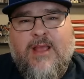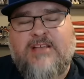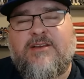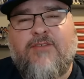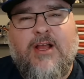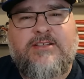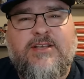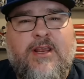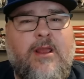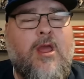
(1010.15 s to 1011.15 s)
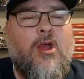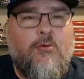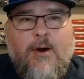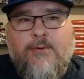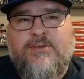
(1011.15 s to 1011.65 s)
exit velocity,
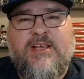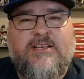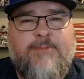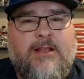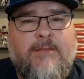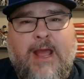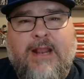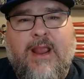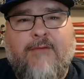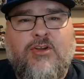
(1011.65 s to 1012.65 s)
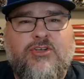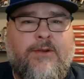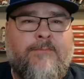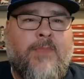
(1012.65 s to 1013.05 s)
what was the expected batting average.